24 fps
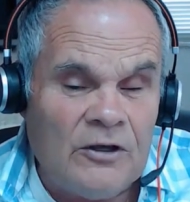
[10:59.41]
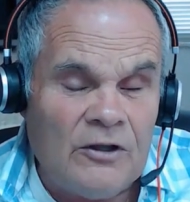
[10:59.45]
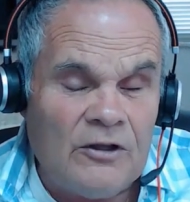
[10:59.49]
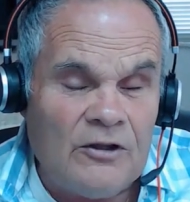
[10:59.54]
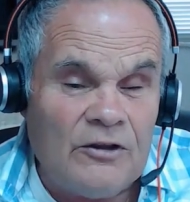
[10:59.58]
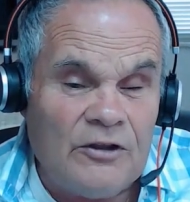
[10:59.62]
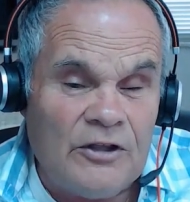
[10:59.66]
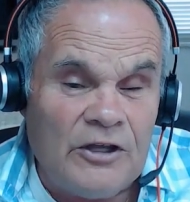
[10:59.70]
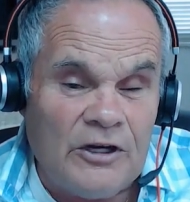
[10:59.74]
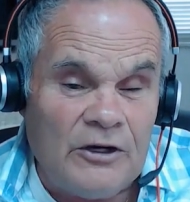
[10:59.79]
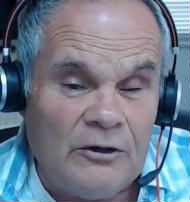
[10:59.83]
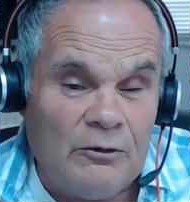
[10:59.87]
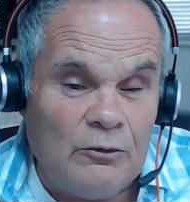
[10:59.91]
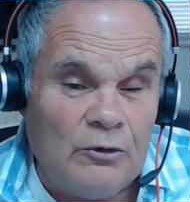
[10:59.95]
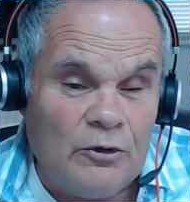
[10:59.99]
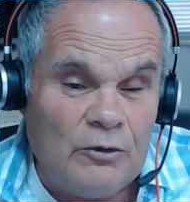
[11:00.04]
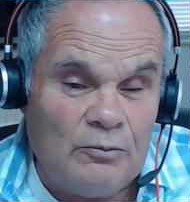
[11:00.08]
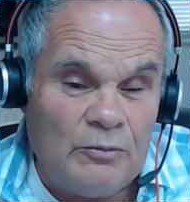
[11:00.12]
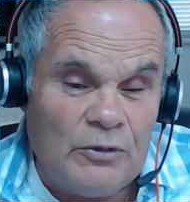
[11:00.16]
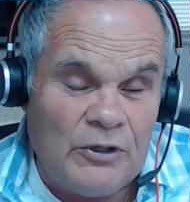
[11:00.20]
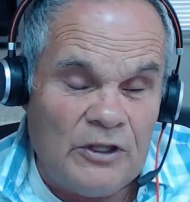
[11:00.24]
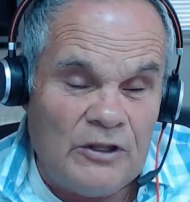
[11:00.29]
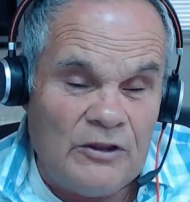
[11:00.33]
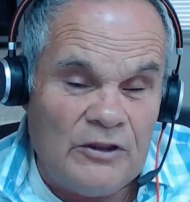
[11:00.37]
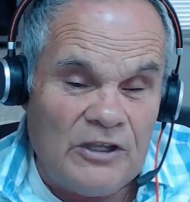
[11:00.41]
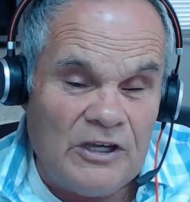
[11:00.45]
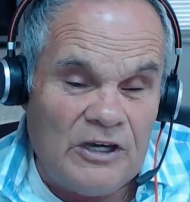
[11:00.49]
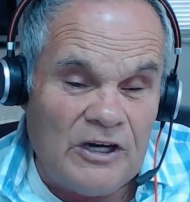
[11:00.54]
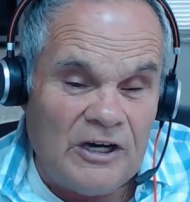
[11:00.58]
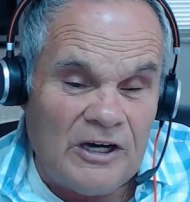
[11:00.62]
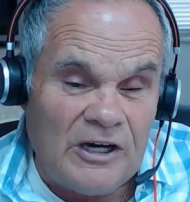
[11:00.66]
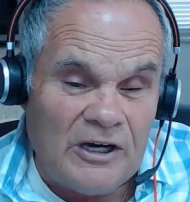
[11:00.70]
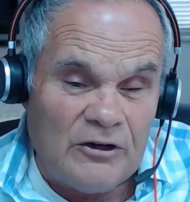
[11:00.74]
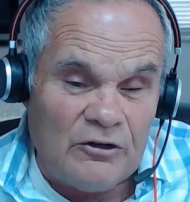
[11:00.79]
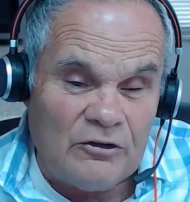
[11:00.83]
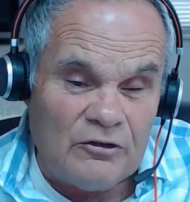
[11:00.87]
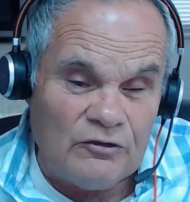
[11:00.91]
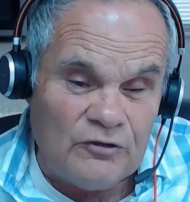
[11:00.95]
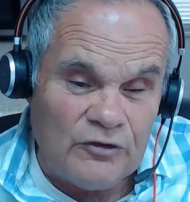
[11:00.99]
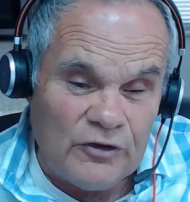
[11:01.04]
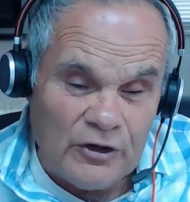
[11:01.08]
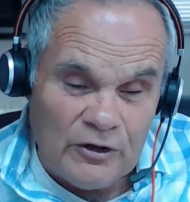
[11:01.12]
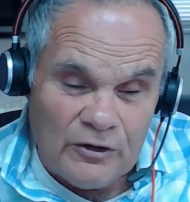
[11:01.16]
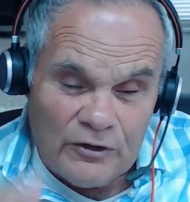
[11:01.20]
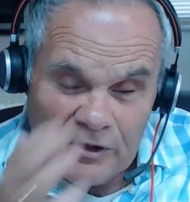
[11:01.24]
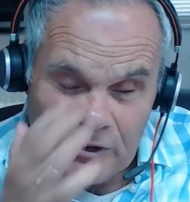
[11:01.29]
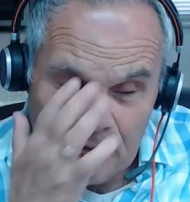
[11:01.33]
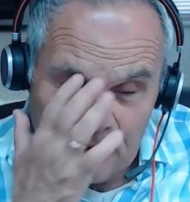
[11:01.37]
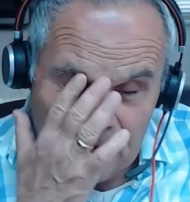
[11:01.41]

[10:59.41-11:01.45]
that it would be the ionosphere that